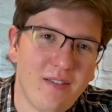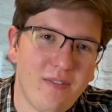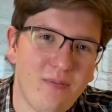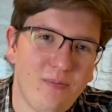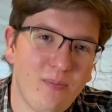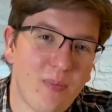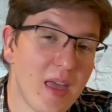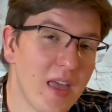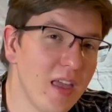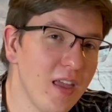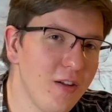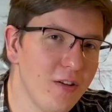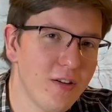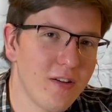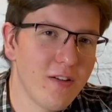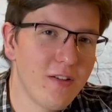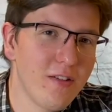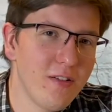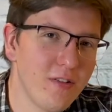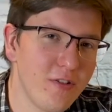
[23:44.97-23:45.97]
May
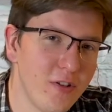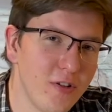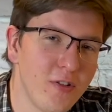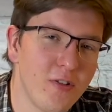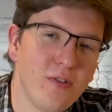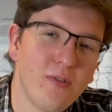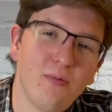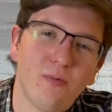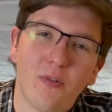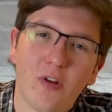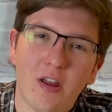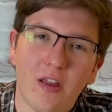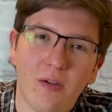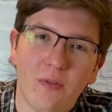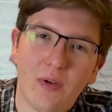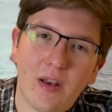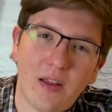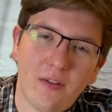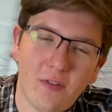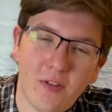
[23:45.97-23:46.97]
or June,
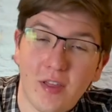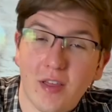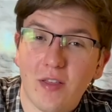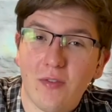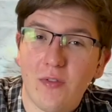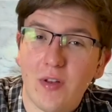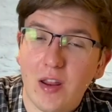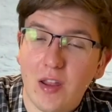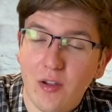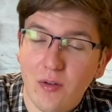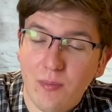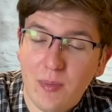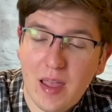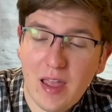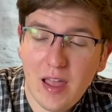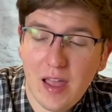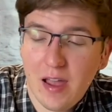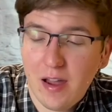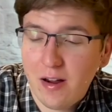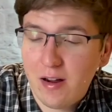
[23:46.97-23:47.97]
whenever this video
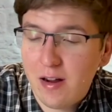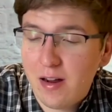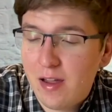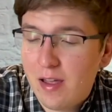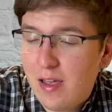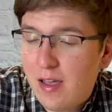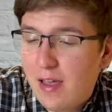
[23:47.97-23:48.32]
may air,